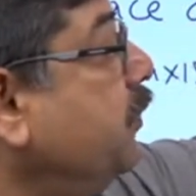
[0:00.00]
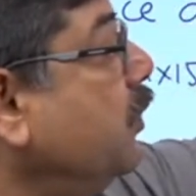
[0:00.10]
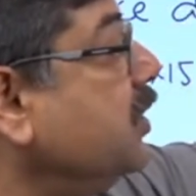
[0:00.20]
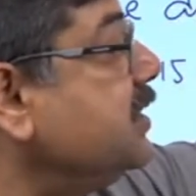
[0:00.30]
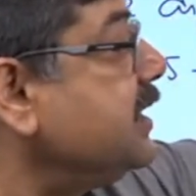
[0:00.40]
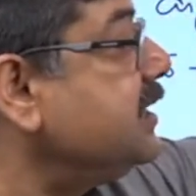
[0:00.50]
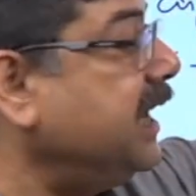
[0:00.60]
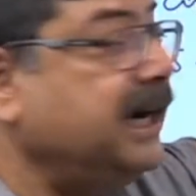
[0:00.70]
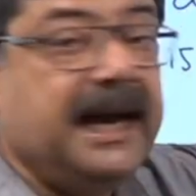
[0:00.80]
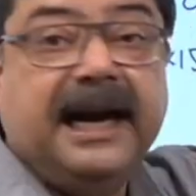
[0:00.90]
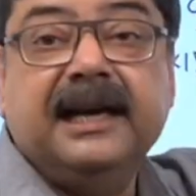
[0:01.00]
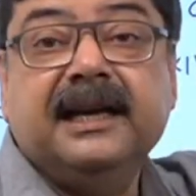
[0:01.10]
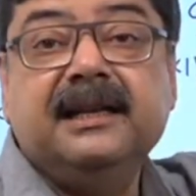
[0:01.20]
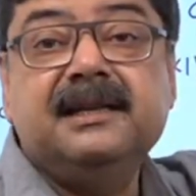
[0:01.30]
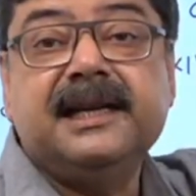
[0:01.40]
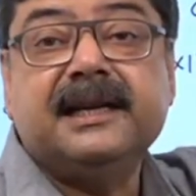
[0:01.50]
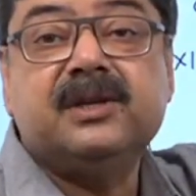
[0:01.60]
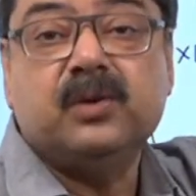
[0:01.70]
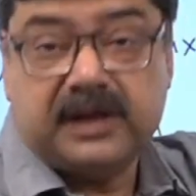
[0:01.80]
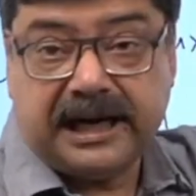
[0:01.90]
4, 6, 8 end in 6.
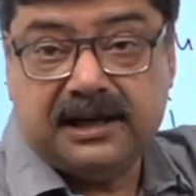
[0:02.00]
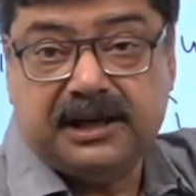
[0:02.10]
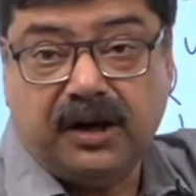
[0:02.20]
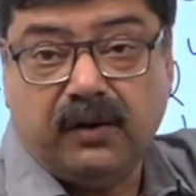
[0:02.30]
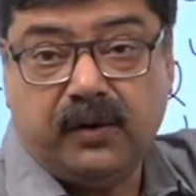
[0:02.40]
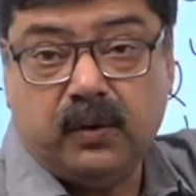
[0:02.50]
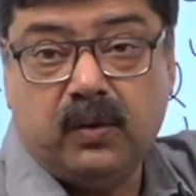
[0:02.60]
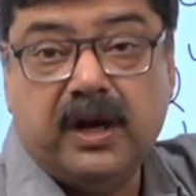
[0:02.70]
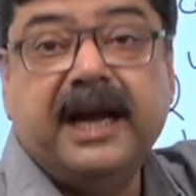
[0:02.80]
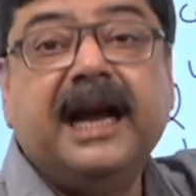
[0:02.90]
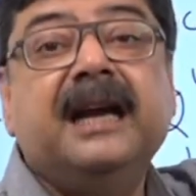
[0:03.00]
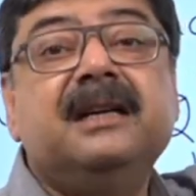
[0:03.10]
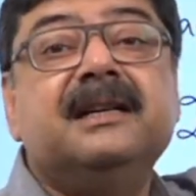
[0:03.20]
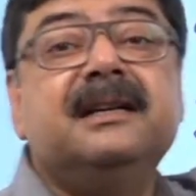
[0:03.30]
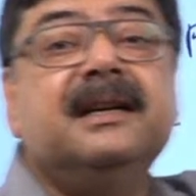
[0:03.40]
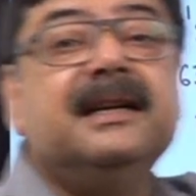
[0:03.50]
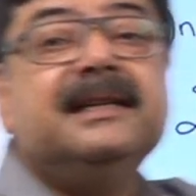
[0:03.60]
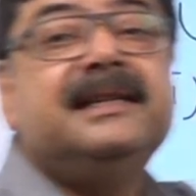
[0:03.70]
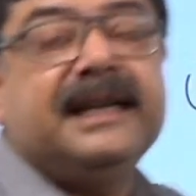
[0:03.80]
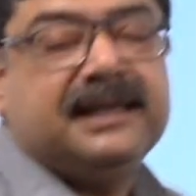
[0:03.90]
So cyclicity of 2 ends in
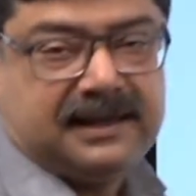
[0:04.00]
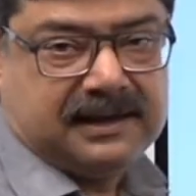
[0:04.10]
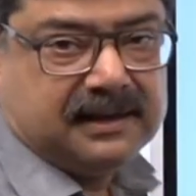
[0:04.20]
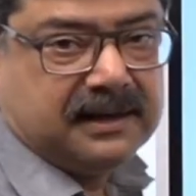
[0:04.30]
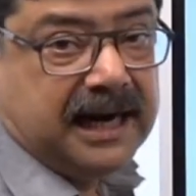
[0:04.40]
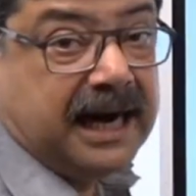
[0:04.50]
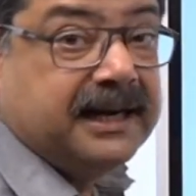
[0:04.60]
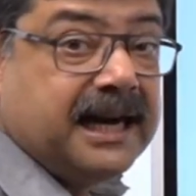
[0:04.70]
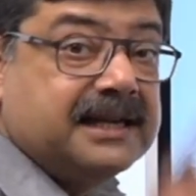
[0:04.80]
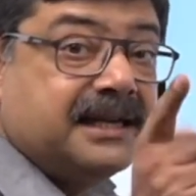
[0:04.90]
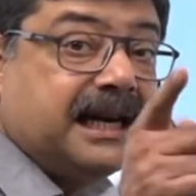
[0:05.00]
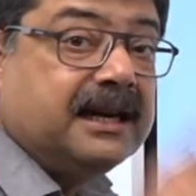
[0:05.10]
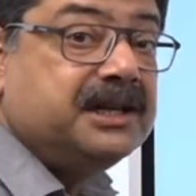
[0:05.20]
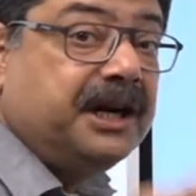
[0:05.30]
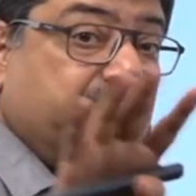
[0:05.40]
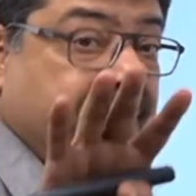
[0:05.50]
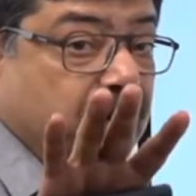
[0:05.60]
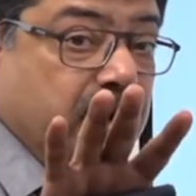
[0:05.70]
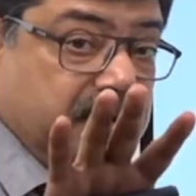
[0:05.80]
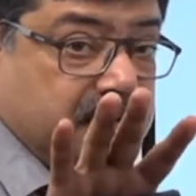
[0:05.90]
6. and it has a cyclicity of
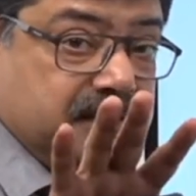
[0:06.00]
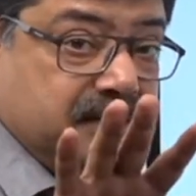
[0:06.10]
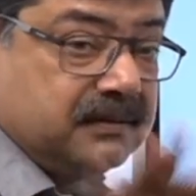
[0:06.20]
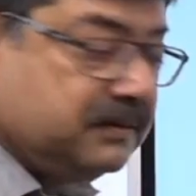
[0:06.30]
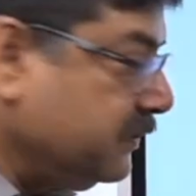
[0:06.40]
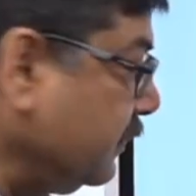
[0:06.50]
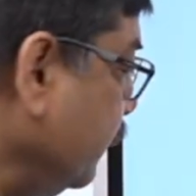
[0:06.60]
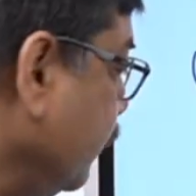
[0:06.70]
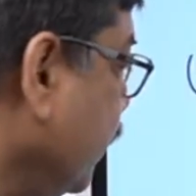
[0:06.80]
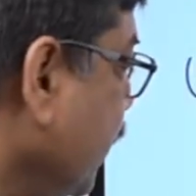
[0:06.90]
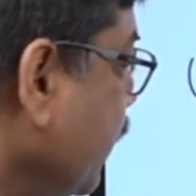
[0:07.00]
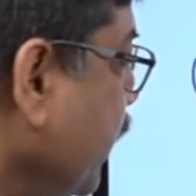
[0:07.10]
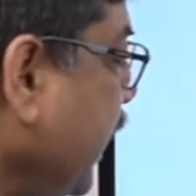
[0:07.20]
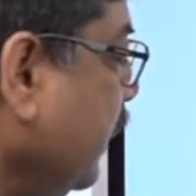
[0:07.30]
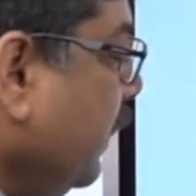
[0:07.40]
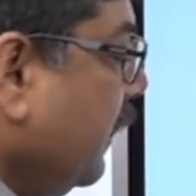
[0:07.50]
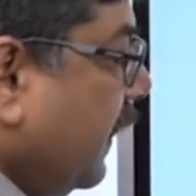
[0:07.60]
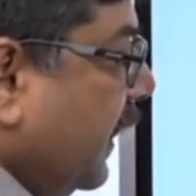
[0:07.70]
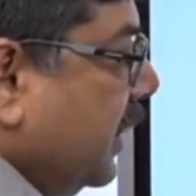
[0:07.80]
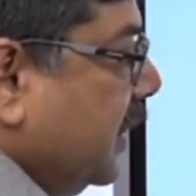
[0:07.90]
4. Okay,
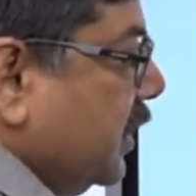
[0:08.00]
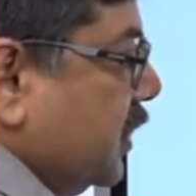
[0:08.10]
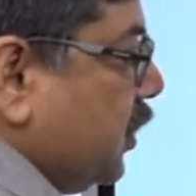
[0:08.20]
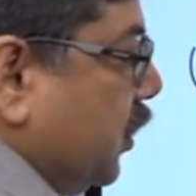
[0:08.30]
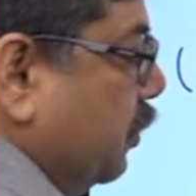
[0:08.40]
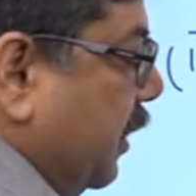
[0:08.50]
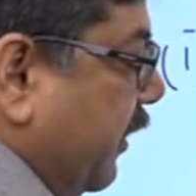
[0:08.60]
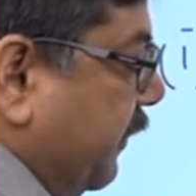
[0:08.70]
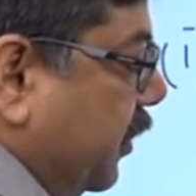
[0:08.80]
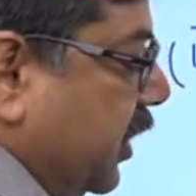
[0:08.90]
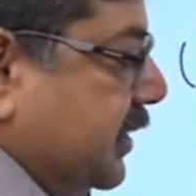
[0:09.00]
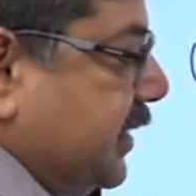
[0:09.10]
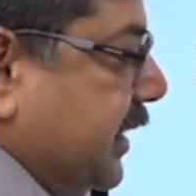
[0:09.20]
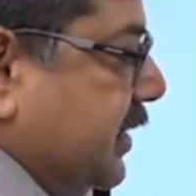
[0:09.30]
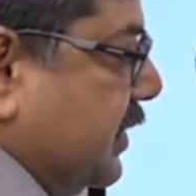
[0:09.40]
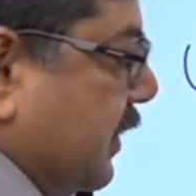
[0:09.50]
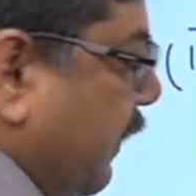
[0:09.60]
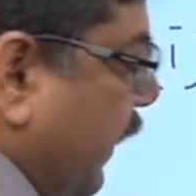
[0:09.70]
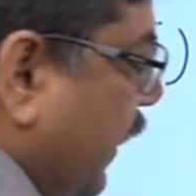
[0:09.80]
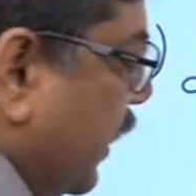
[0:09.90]
so 2 power 4 is 6
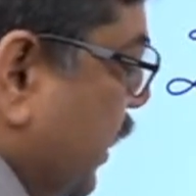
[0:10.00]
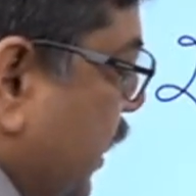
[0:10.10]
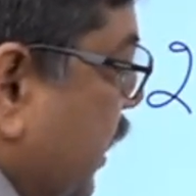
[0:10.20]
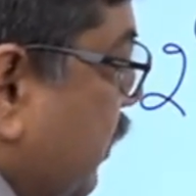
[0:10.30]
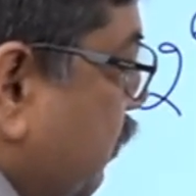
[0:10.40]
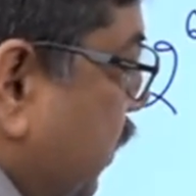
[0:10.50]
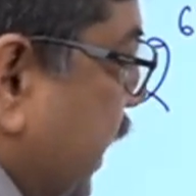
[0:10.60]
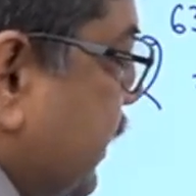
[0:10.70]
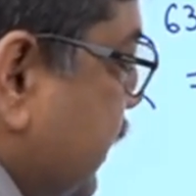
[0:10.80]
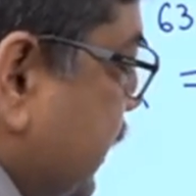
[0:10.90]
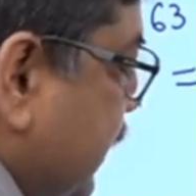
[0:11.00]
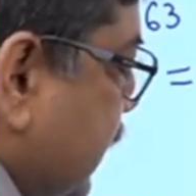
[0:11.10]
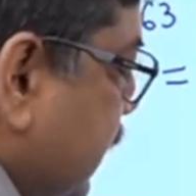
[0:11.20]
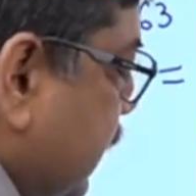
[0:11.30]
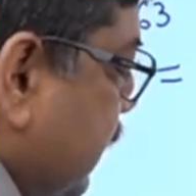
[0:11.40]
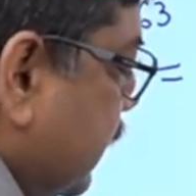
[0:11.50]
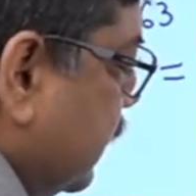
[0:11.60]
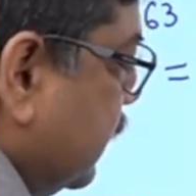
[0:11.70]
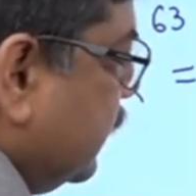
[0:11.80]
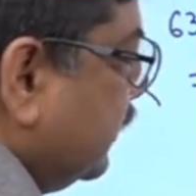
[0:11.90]
plus
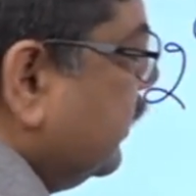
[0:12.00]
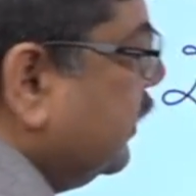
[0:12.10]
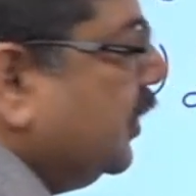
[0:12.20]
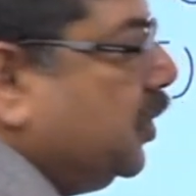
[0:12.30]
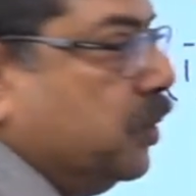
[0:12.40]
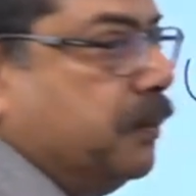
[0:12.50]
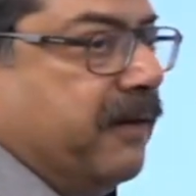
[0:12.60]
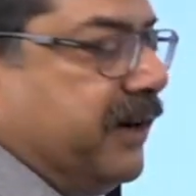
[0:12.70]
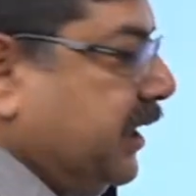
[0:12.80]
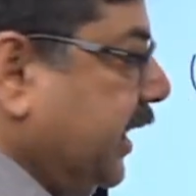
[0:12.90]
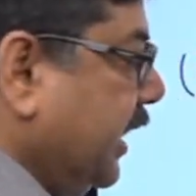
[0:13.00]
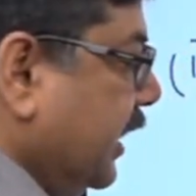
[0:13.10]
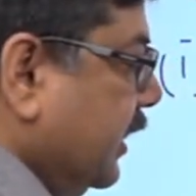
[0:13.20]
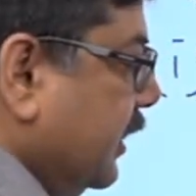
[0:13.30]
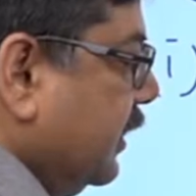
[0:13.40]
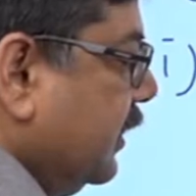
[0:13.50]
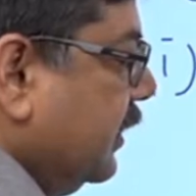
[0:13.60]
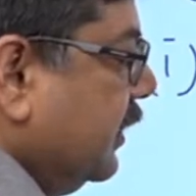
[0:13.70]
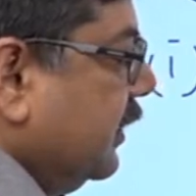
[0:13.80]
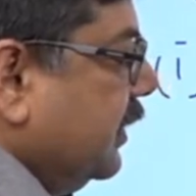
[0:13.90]
2 power 3
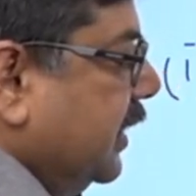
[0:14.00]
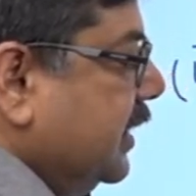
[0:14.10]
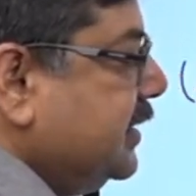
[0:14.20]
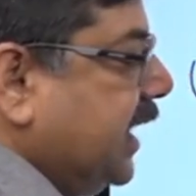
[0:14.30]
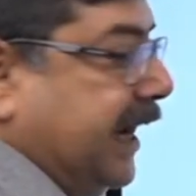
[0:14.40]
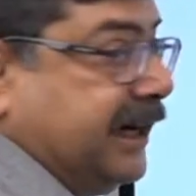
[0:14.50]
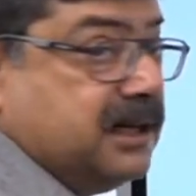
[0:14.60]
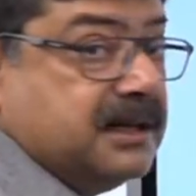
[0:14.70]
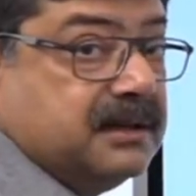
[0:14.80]
is 8.